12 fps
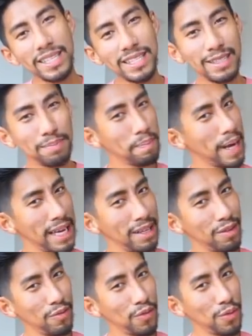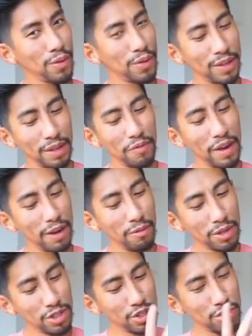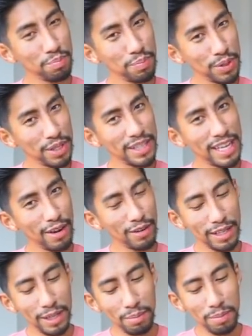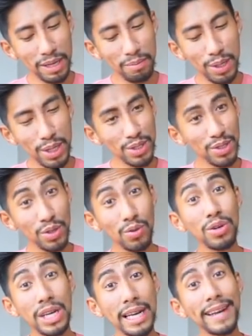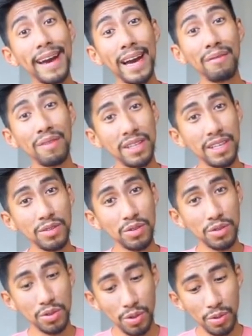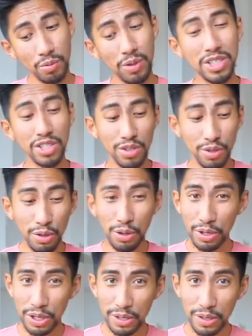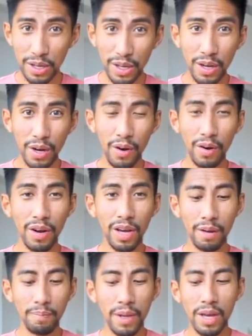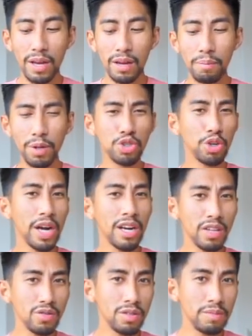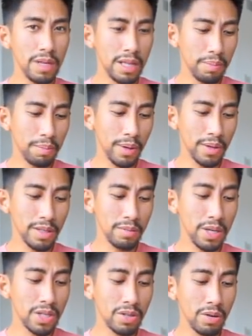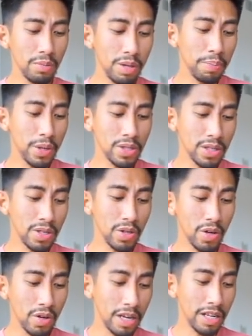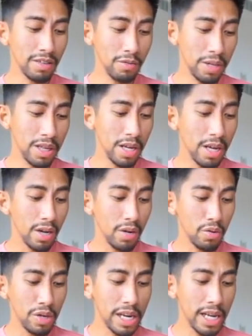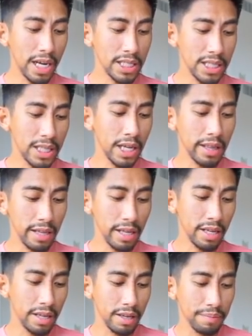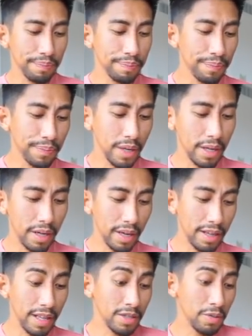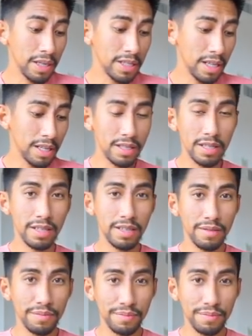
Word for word: spiteful if I were just to put it down a little bit because you really have it in control, which is good. Okay? But try not to demean the person because the, the person that you're connecting with really has nothing. That's what I sense here